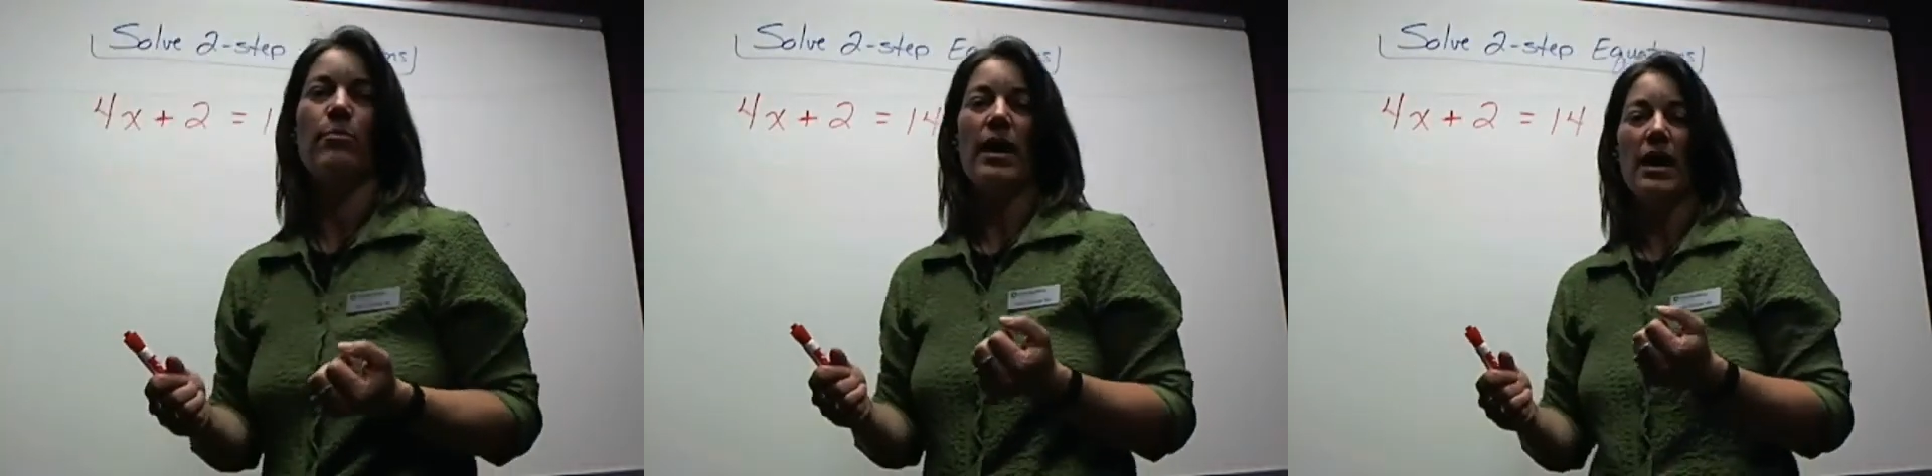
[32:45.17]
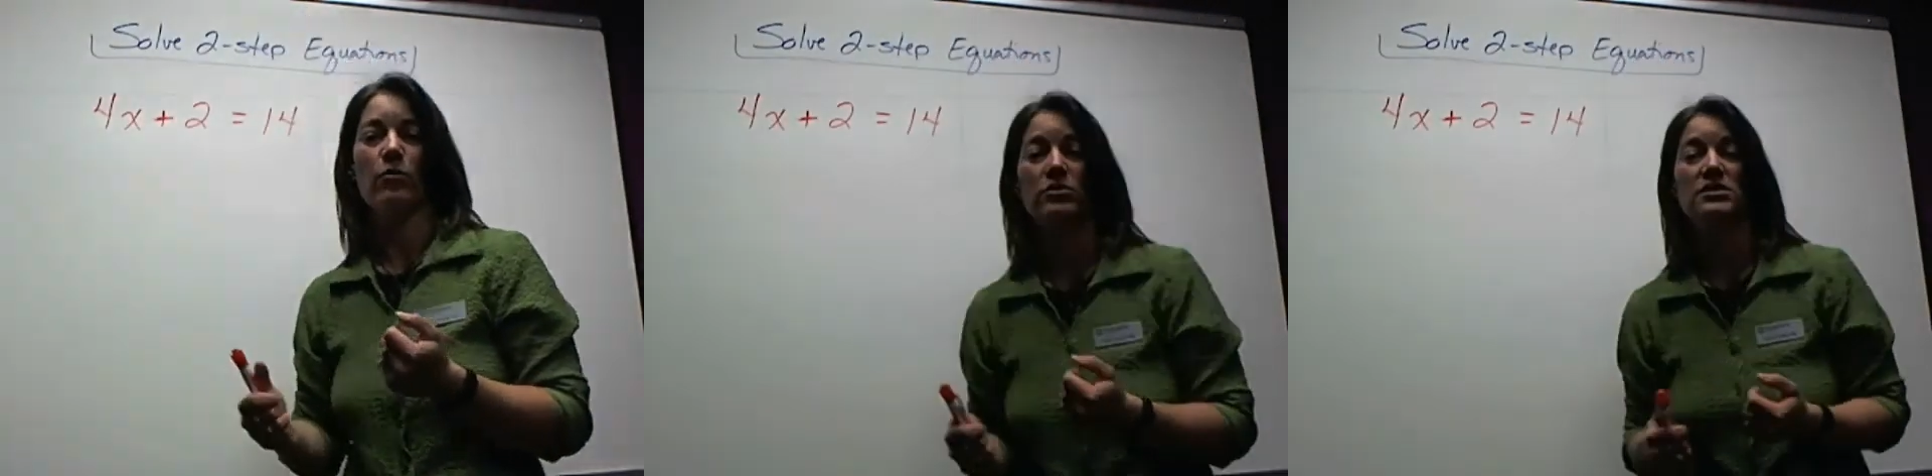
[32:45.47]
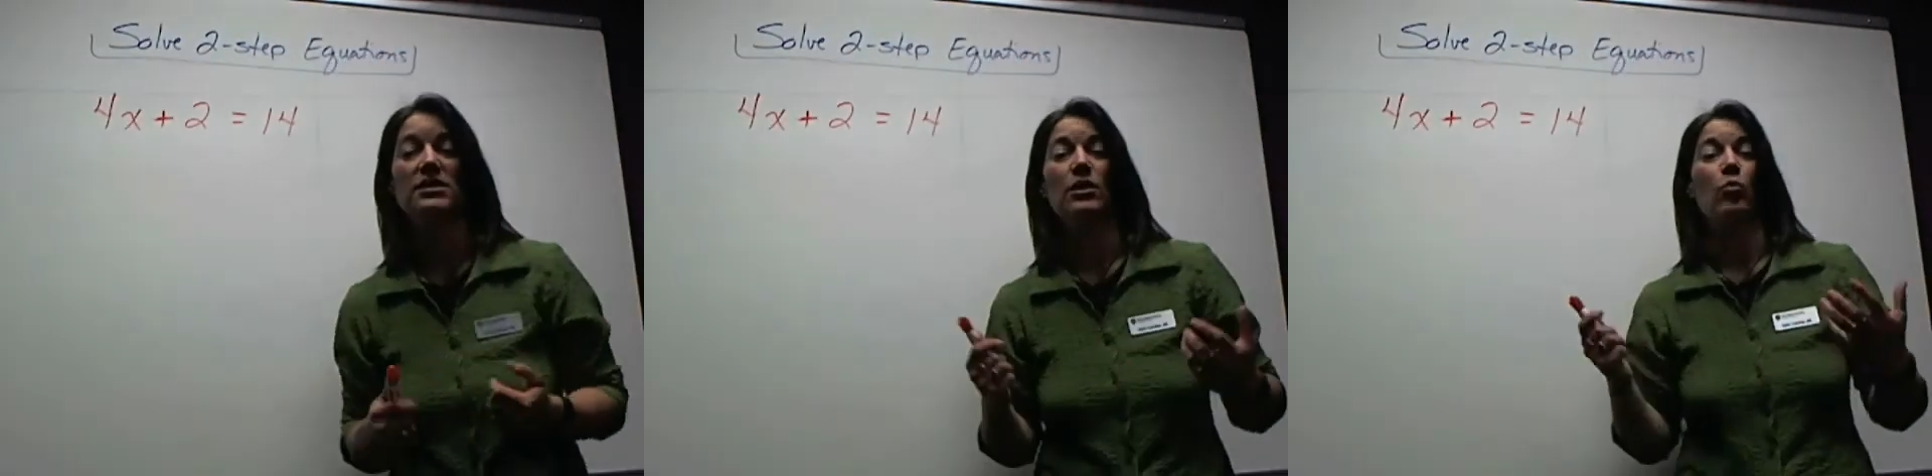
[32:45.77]
backwards
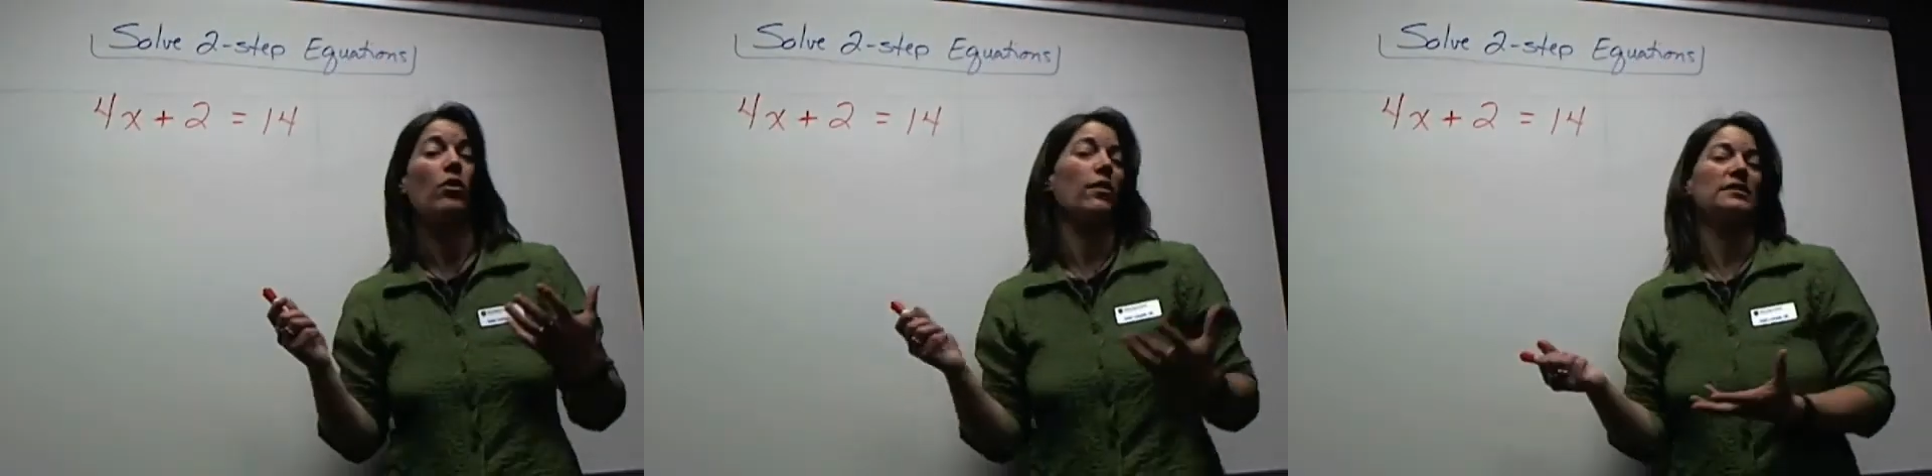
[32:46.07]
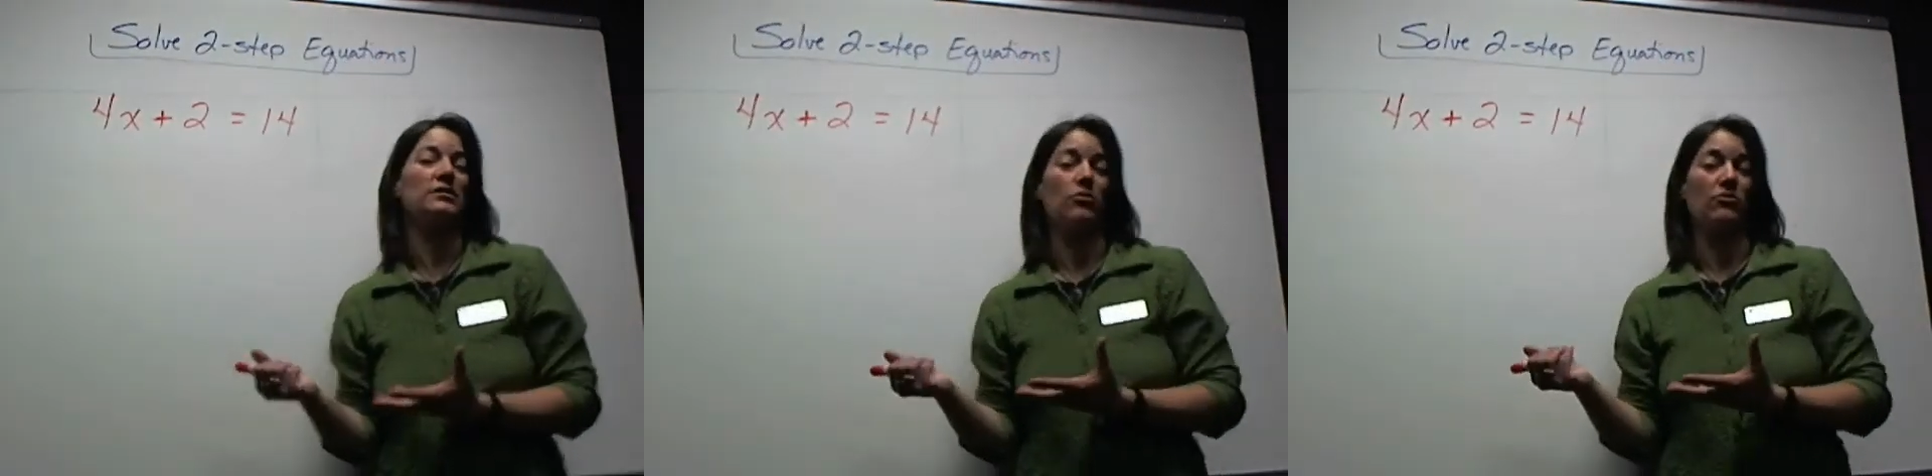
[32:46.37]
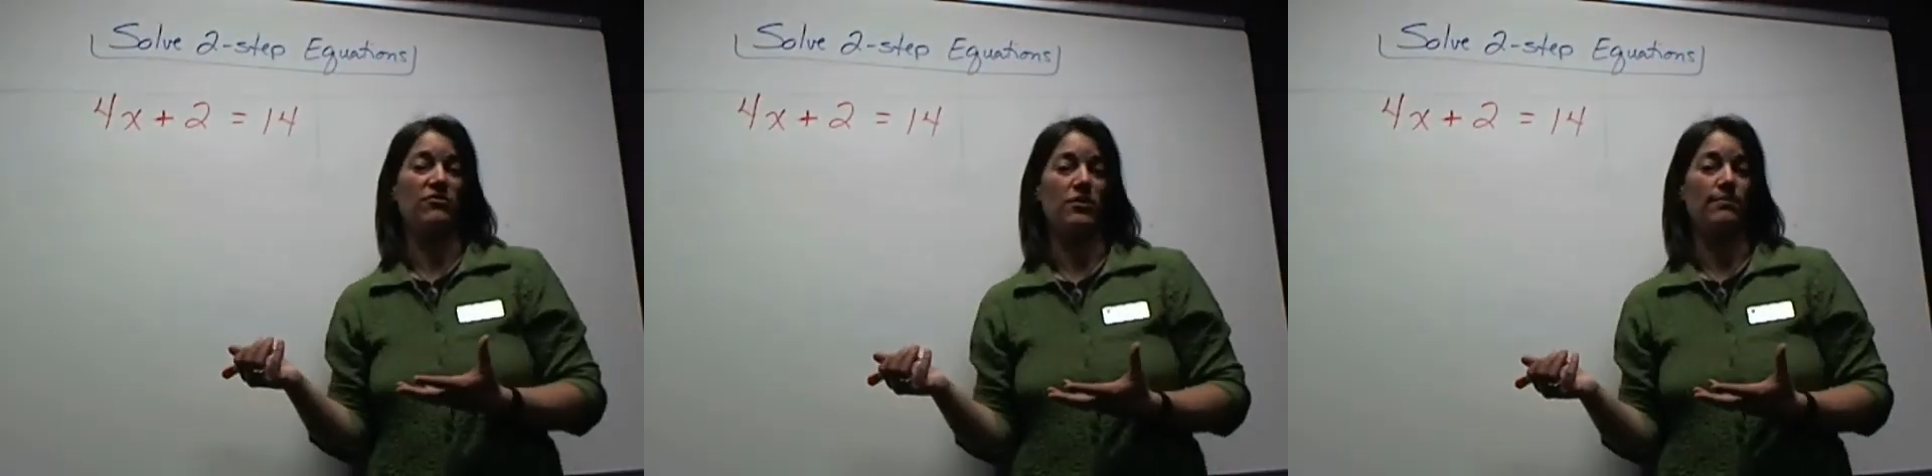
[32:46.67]
to get where I
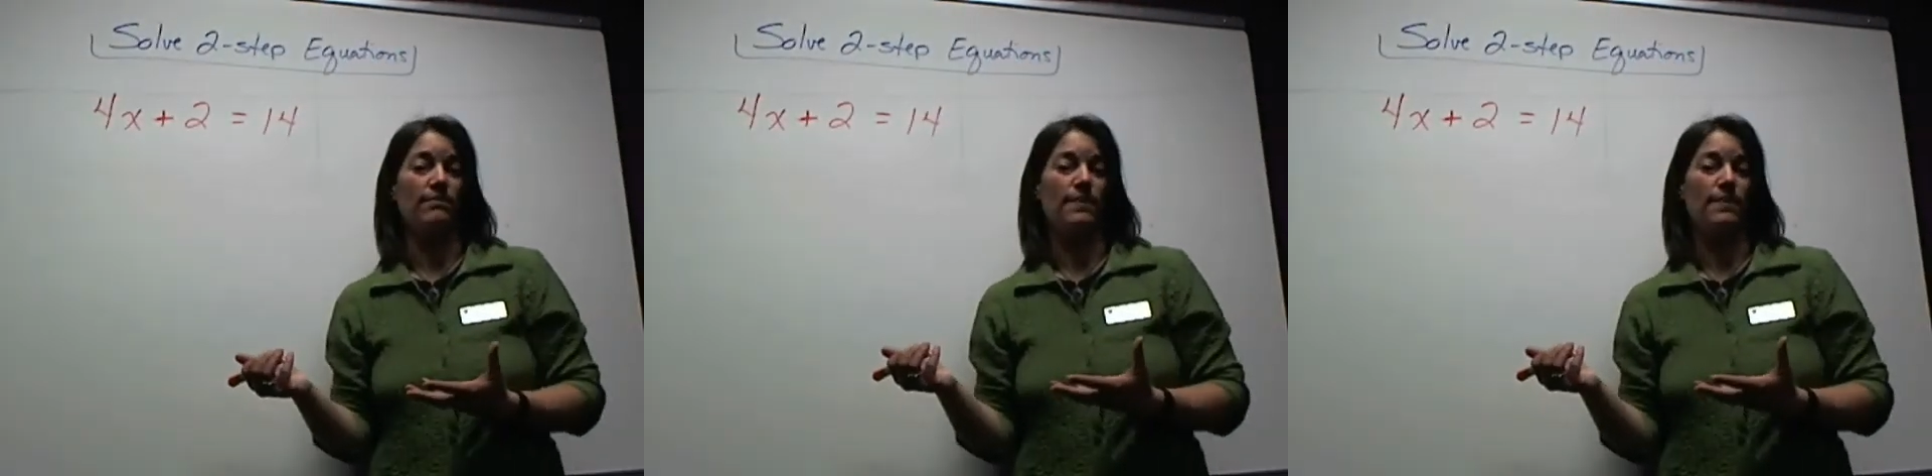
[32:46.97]
started from.